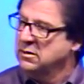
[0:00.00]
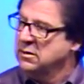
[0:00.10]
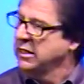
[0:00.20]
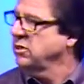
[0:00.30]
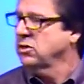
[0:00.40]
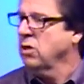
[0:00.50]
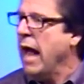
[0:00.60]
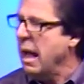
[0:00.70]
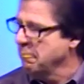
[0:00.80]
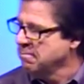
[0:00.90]
it's a
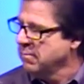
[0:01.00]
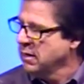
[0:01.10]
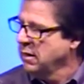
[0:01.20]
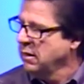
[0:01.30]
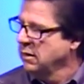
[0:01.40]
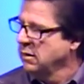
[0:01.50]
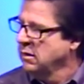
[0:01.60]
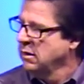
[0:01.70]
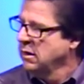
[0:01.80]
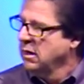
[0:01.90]
trap.
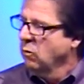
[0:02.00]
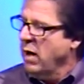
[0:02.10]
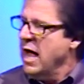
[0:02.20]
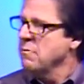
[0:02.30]
Why?